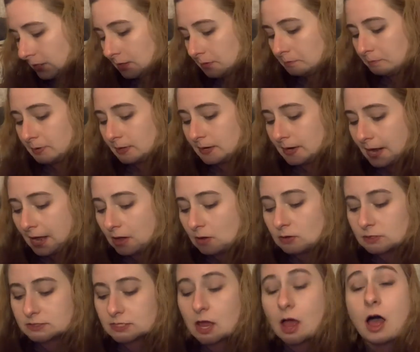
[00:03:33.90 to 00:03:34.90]
but now
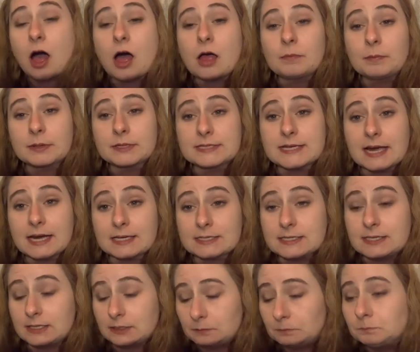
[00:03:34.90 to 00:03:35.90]
it's all
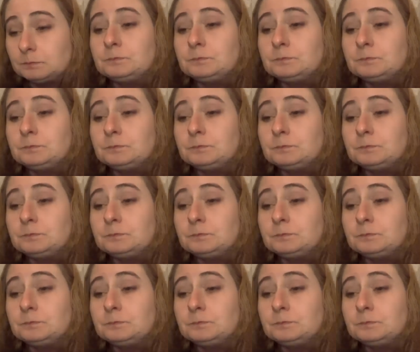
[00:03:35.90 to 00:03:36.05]
protected.